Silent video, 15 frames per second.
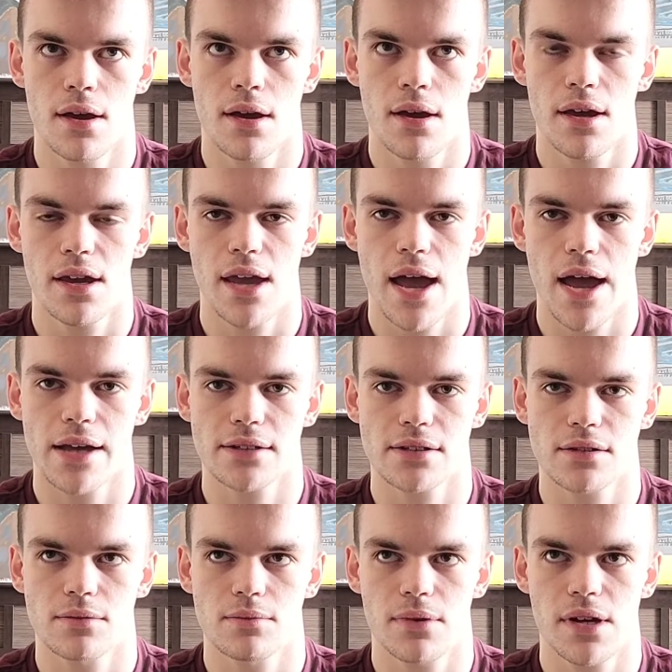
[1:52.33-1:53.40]
he
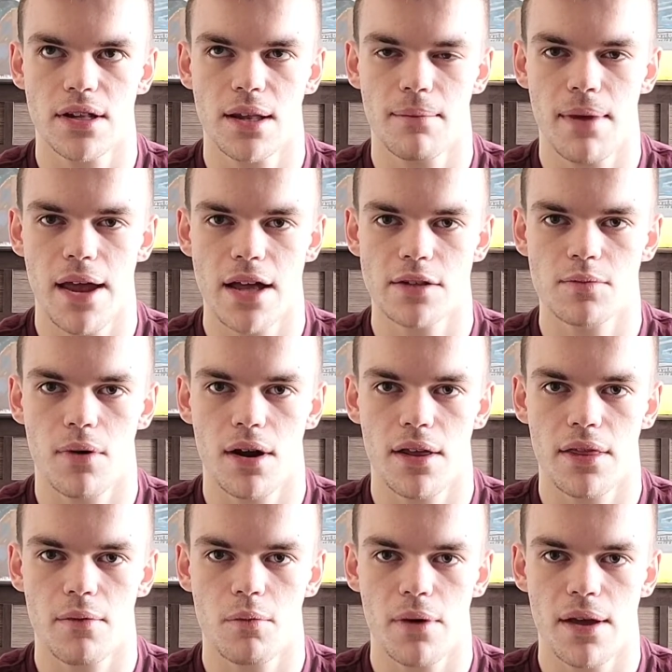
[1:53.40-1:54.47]
demands one of
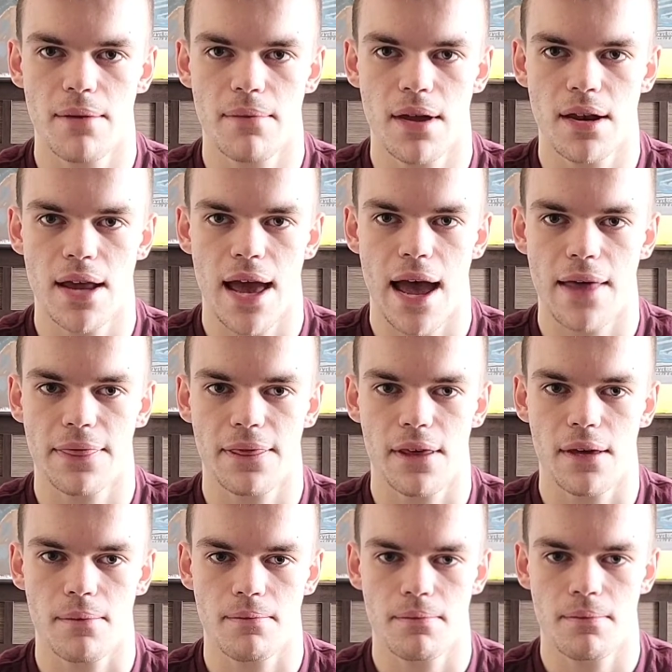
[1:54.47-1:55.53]
the women at
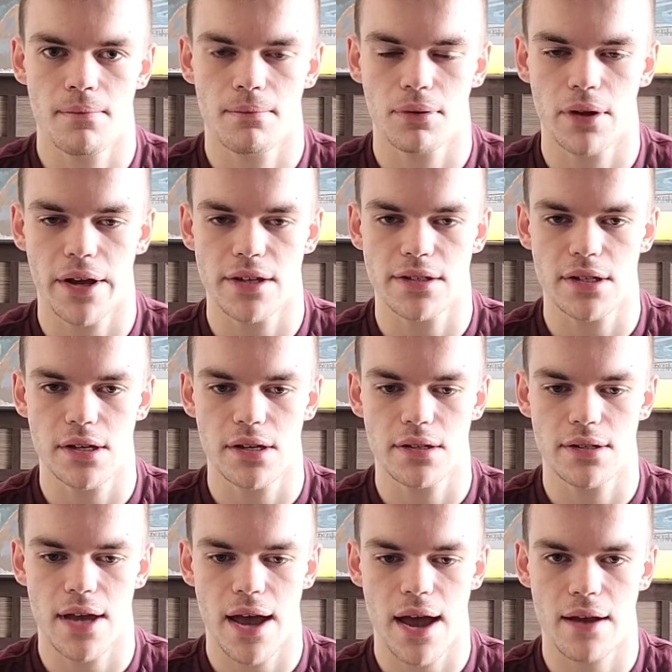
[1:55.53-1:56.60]
the place he's
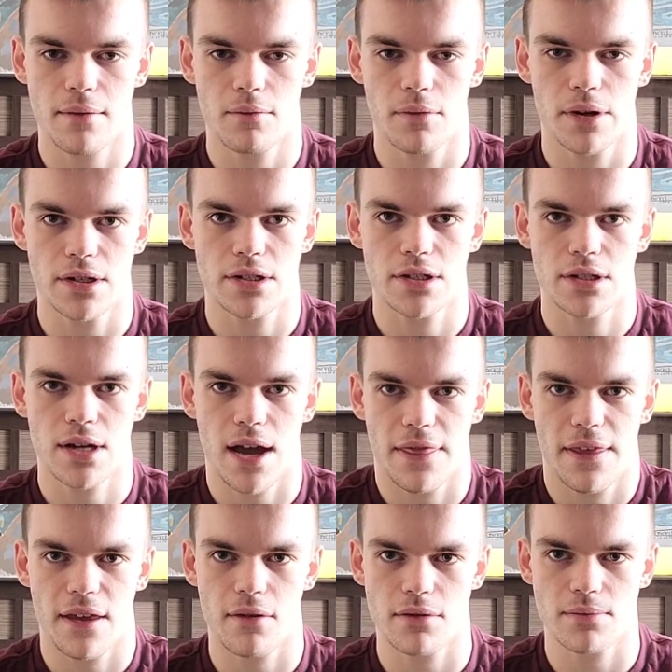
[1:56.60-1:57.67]
at, which I
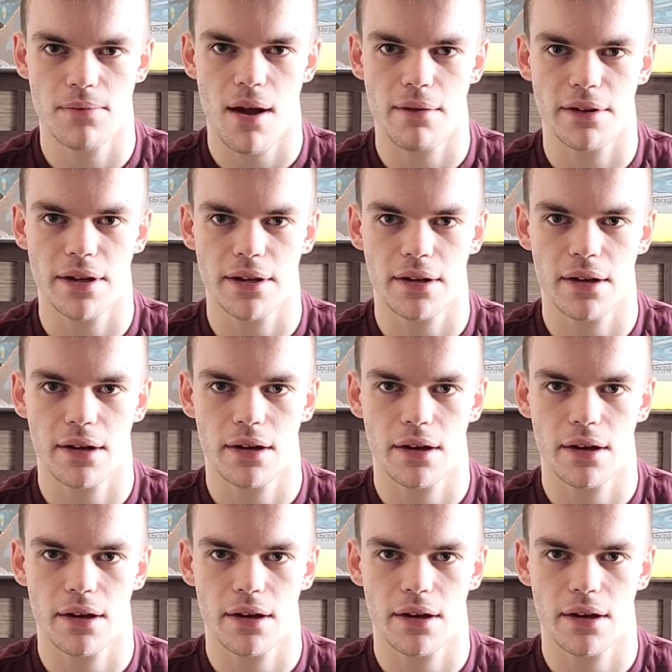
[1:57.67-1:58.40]
think it was probably like